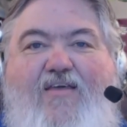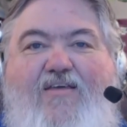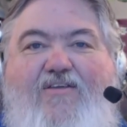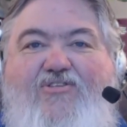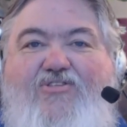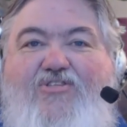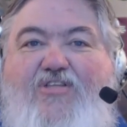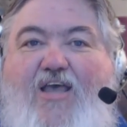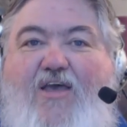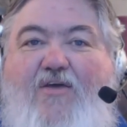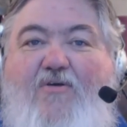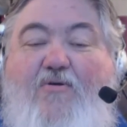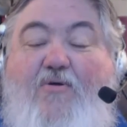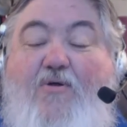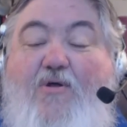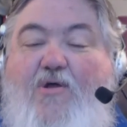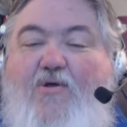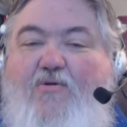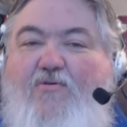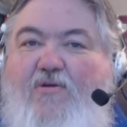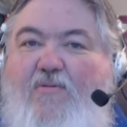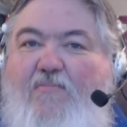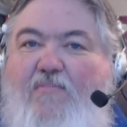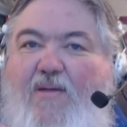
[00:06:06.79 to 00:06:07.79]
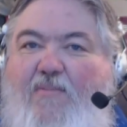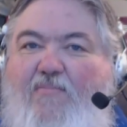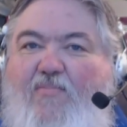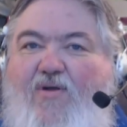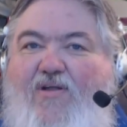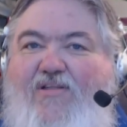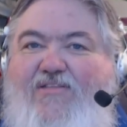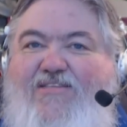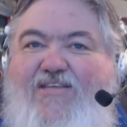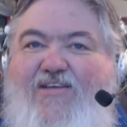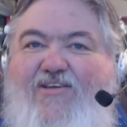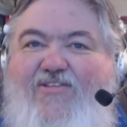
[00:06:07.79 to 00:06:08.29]
So, remember,
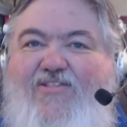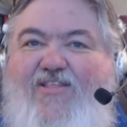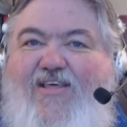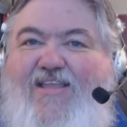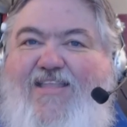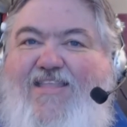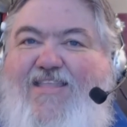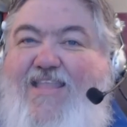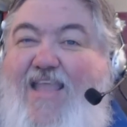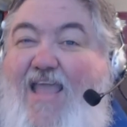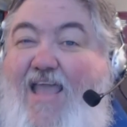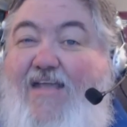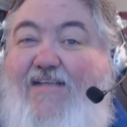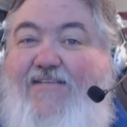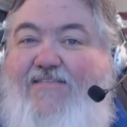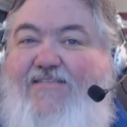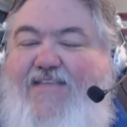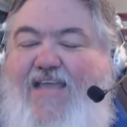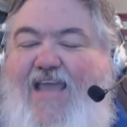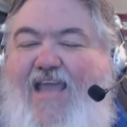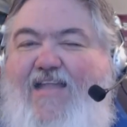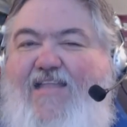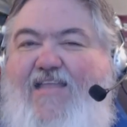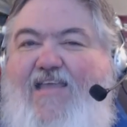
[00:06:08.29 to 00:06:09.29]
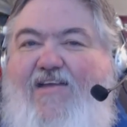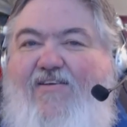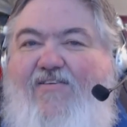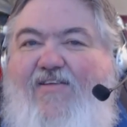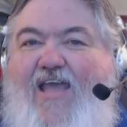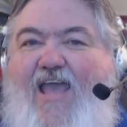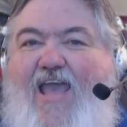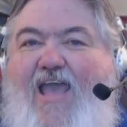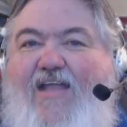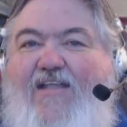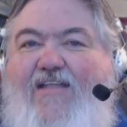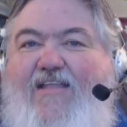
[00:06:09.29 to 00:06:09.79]
until the next Handheld
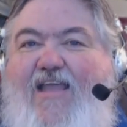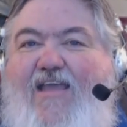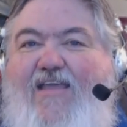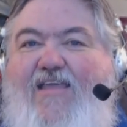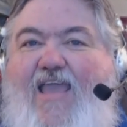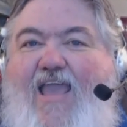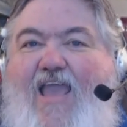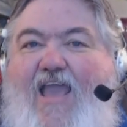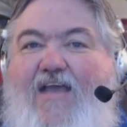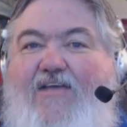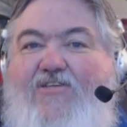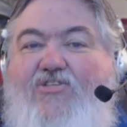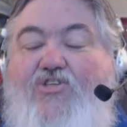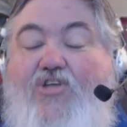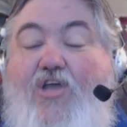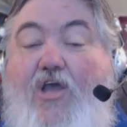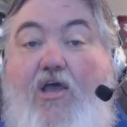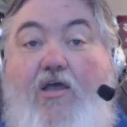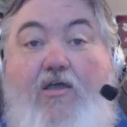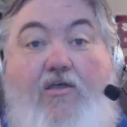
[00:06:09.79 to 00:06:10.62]
Hack Netcast,